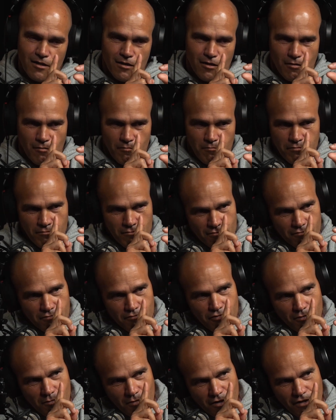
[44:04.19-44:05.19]
I
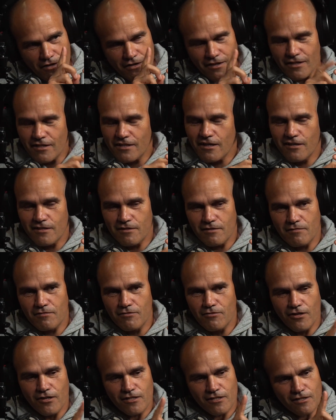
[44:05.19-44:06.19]
put he goes,
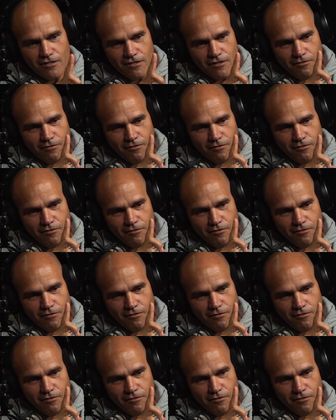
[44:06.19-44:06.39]
license,